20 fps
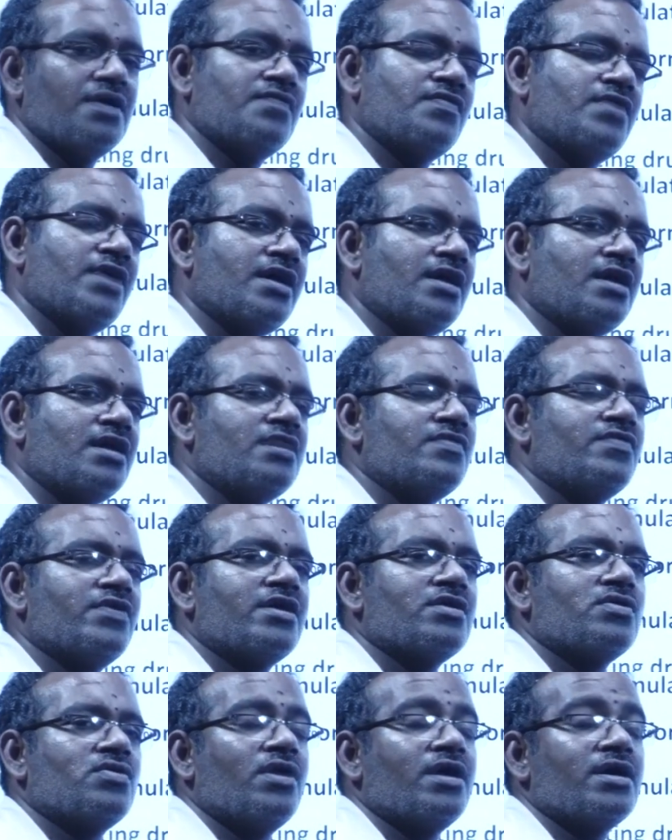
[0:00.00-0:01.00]
Finally, we
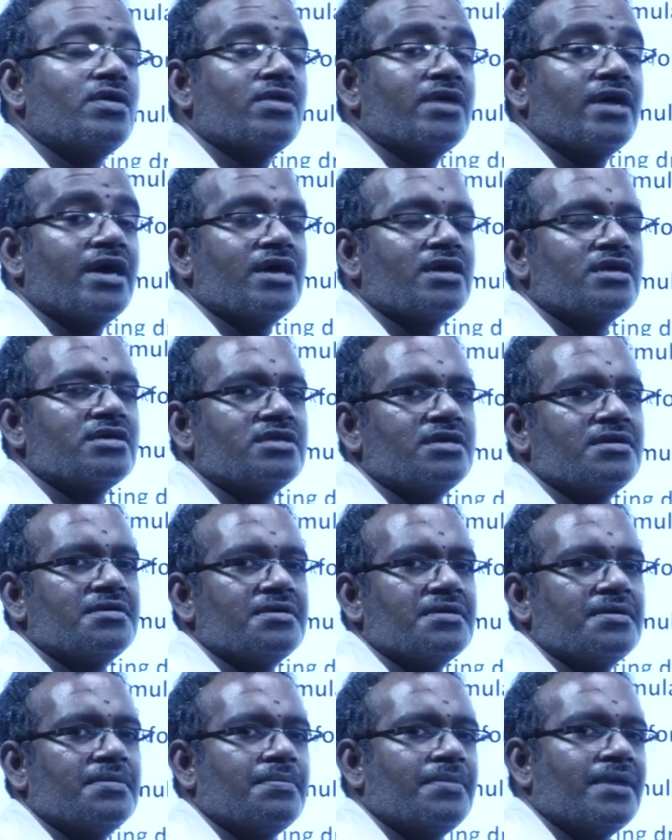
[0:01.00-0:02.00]
are going to get
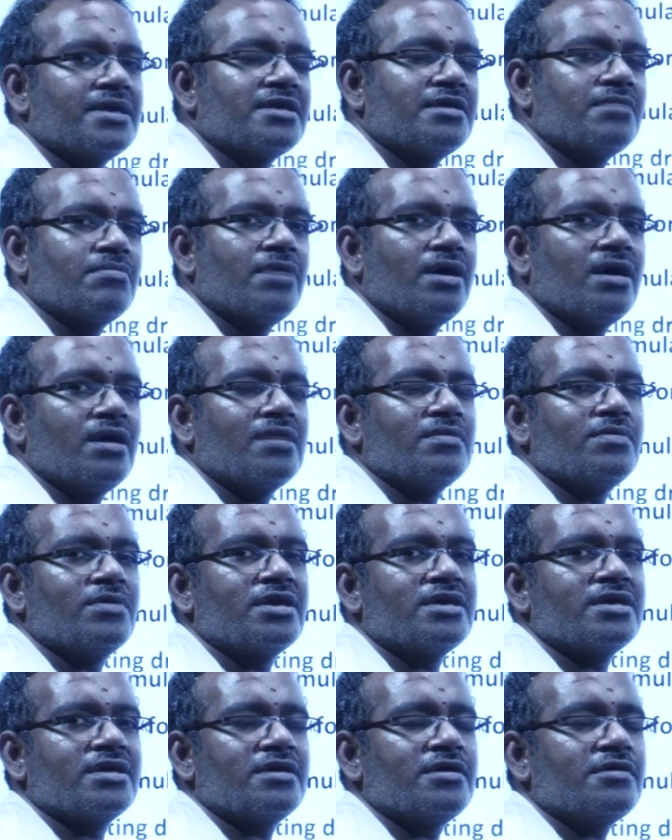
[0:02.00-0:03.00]
the better
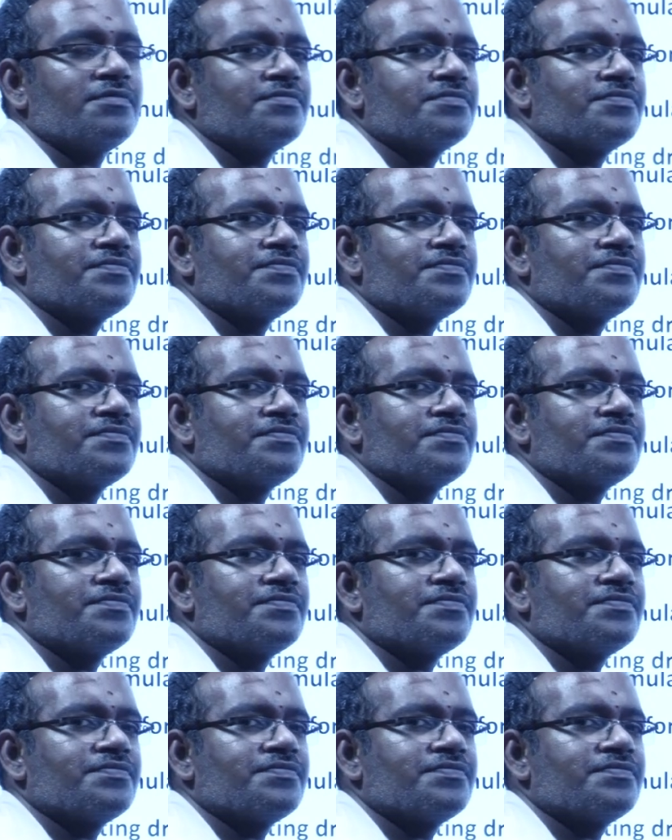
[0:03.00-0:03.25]
bioavailability